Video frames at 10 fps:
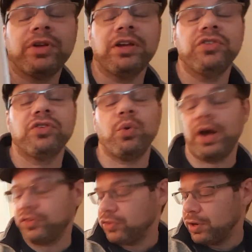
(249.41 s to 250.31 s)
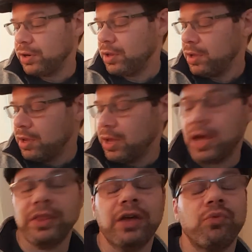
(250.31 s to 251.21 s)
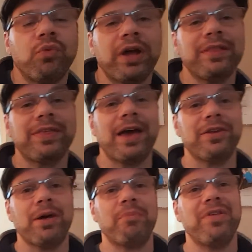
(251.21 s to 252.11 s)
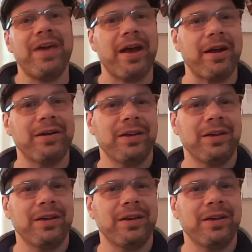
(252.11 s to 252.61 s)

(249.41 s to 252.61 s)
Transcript: each question and then write that number there.